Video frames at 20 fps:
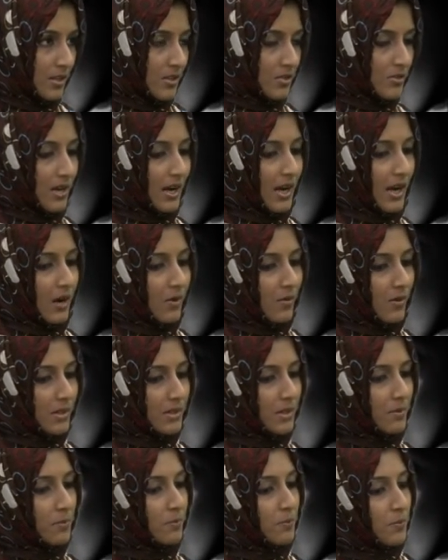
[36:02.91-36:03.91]
So how are
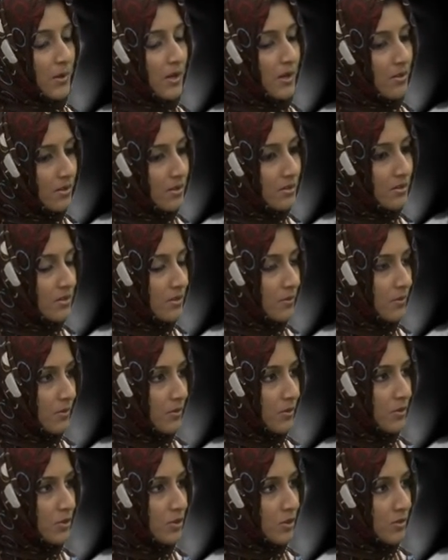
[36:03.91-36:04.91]
the parents
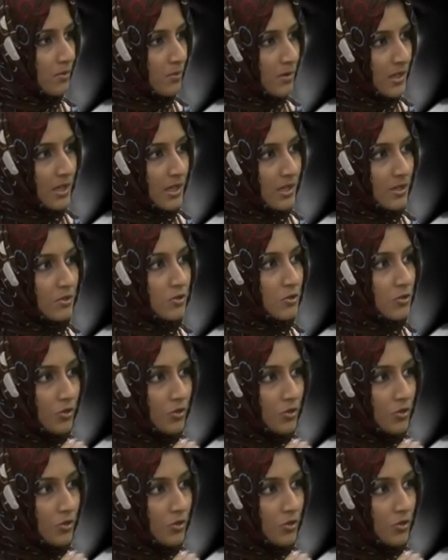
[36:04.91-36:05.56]
supposed to be